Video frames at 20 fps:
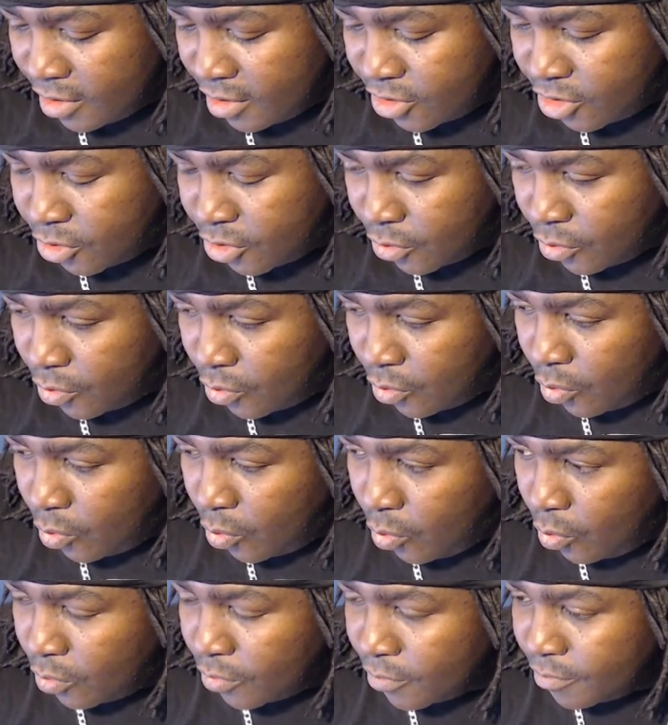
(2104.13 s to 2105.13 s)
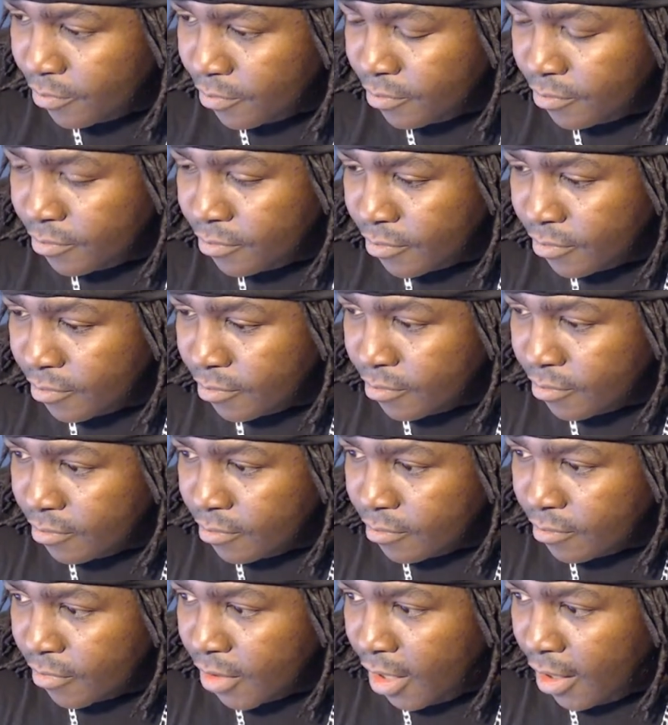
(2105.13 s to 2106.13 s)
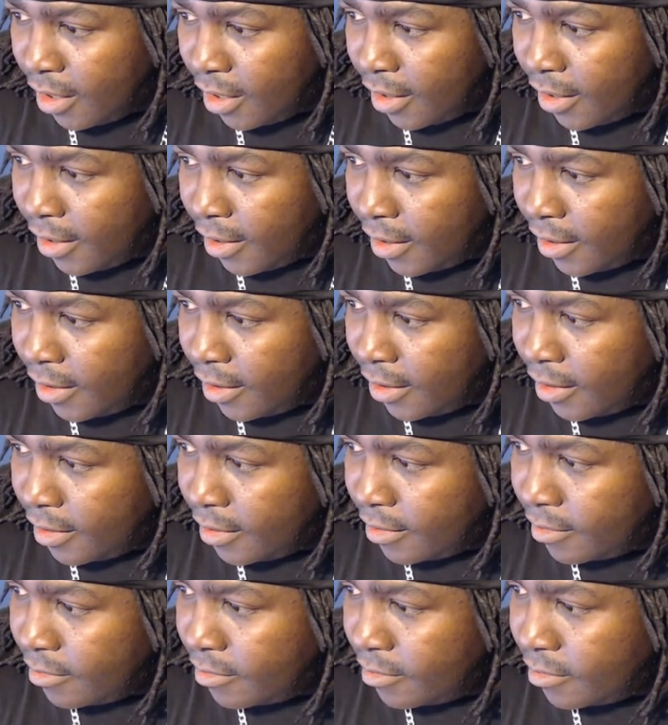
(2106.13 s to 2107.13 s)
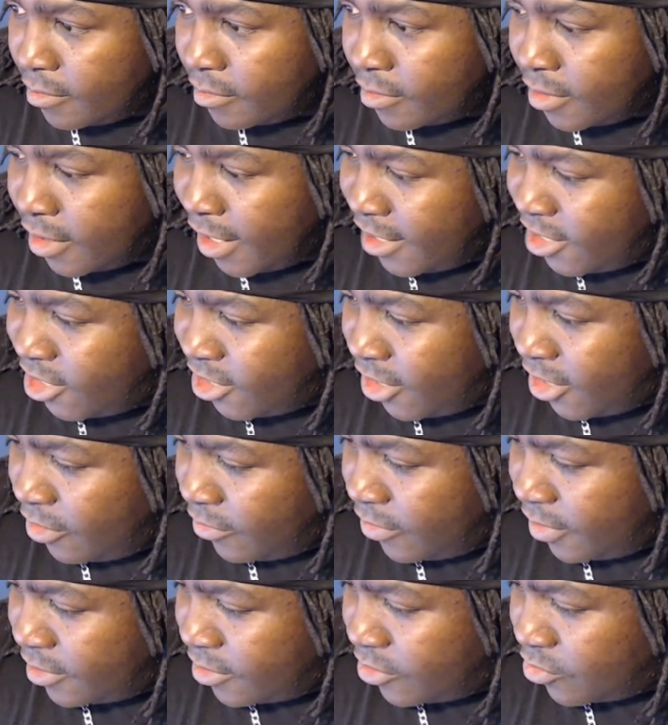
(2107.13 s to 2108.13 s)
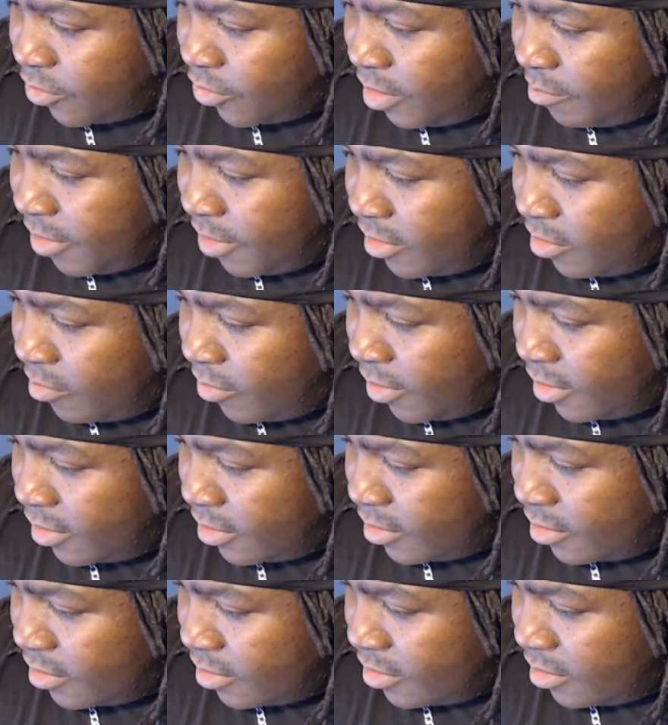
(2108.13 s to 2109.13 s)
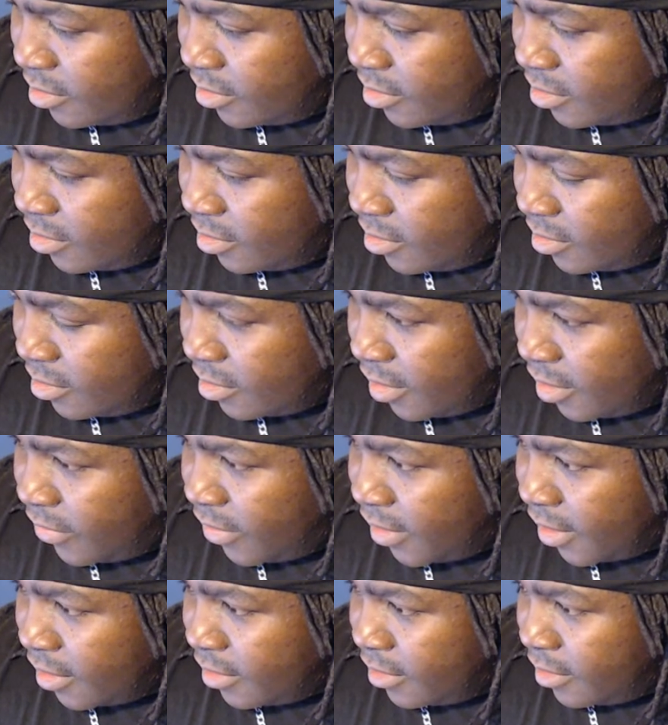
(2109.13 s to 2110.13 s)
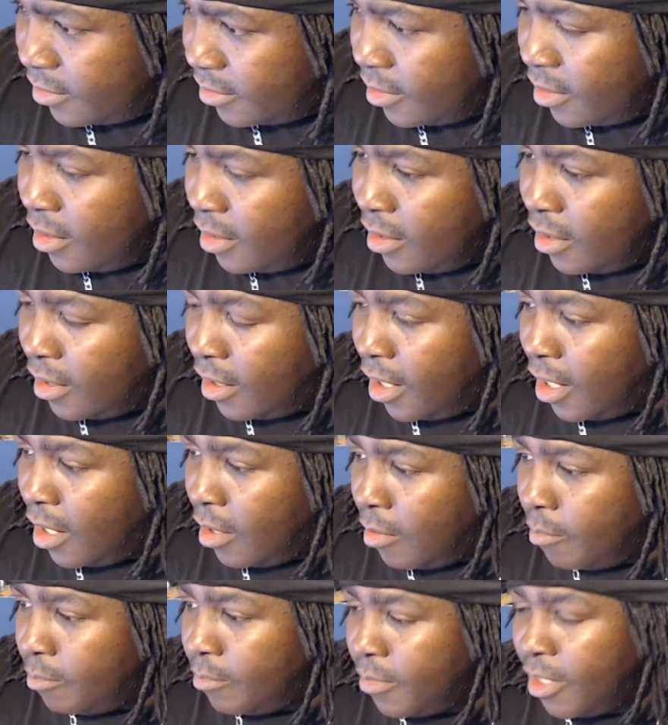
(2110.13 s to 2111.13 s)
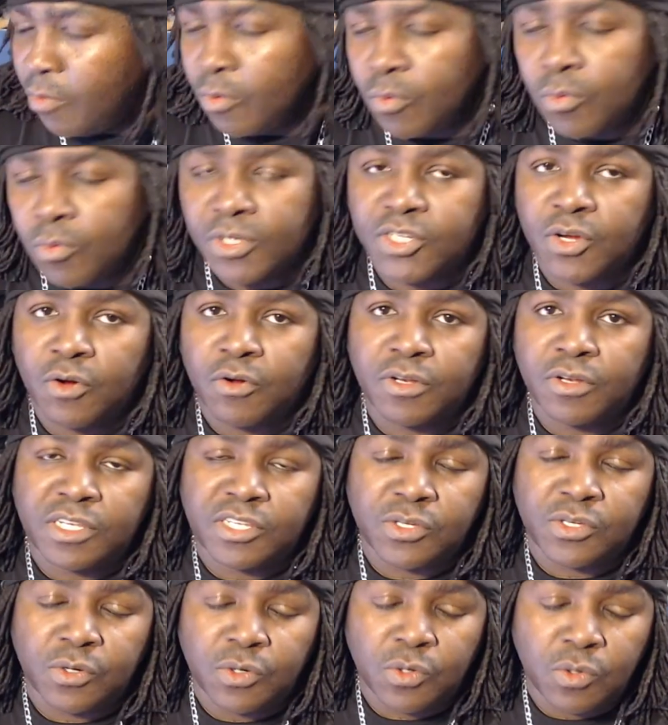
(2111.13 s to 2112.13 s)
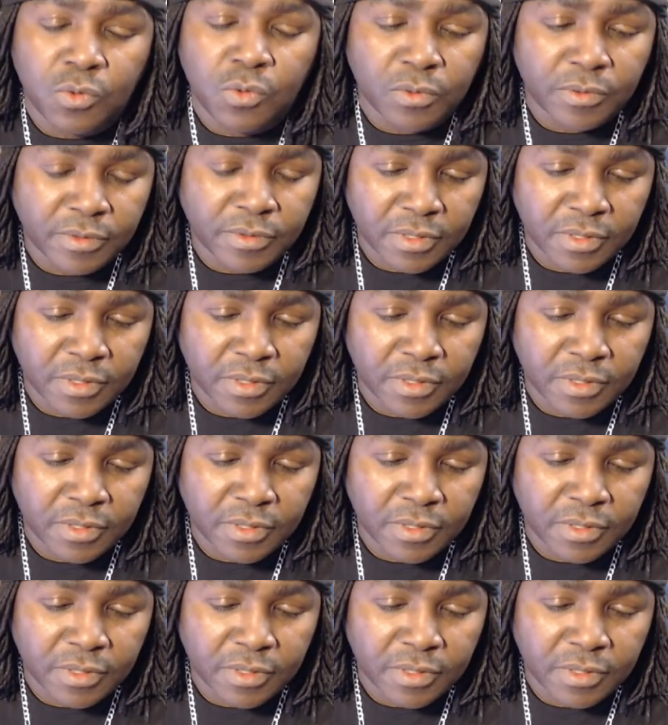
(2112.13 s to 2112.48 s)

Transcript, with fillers: to uh, did I share this stream by the way? I think I did. Um, it will return to